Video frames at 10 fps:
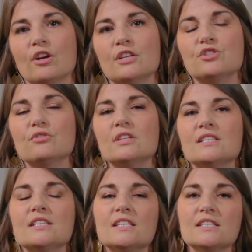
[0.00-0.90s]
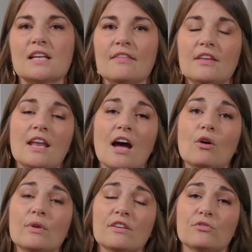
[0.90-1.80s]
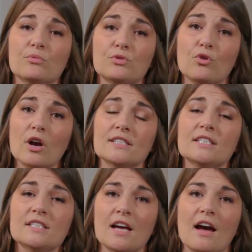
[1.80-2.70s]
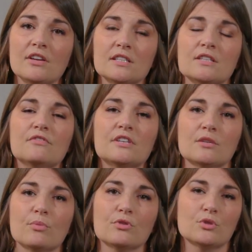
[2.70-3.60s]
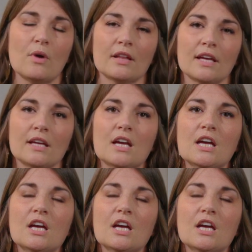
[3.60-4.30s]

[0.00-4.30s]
And so this is a sign that now we've crossed into having some visible swelling.